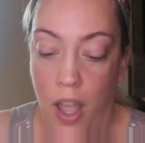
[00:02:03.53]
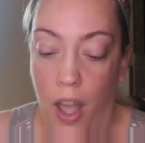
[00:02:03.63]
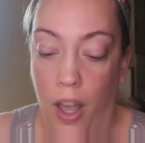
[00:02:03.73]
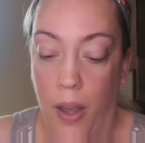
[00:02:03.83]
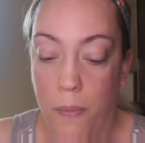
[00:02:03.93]

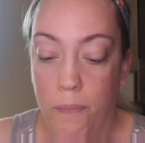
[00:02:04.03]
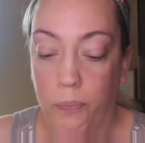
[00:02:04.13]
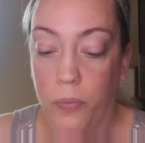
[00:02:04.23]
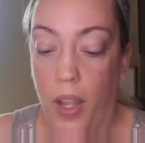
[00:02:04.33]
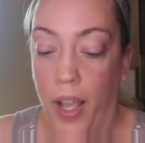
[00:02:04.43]

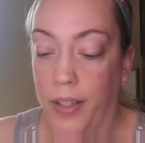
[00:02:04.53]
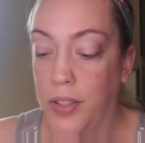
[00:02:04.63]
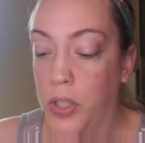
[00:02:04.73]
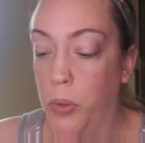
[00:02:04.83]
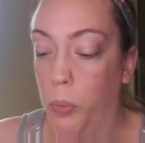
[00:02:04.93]

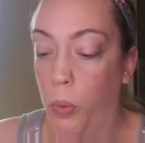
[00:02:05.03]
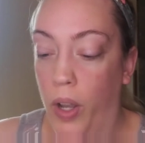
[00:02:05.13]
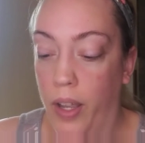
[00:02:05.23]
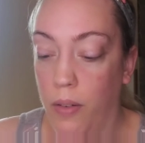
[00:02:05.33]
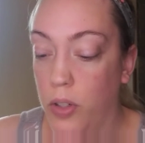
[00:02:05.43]
as to
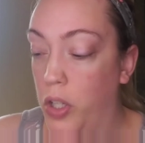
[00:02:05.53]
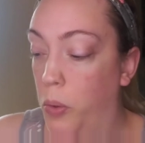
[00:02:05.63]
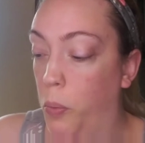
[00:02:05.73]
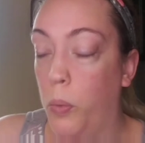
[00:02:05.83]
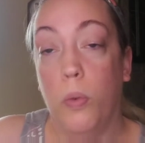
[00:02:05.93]
what
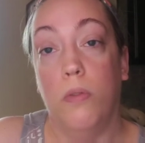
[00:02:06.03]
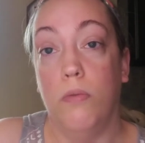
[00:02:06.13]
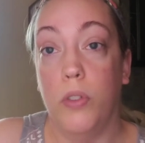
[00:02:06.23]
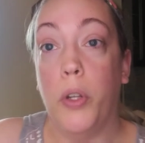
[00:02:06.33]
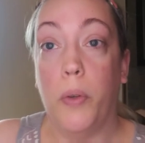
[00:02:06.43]
you
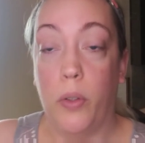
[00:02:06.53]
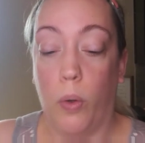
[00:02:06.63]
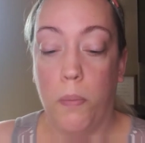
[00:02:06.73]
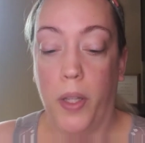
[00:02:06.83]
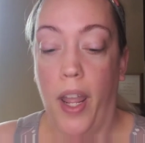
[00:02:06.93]
would
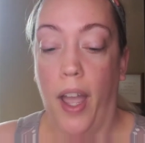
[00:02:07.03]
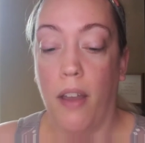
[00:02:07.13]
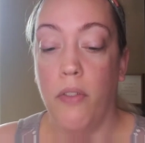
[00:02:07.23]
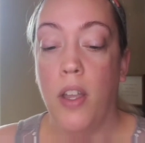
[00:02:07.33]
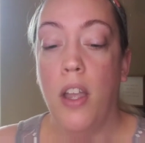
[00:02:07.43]
normally have.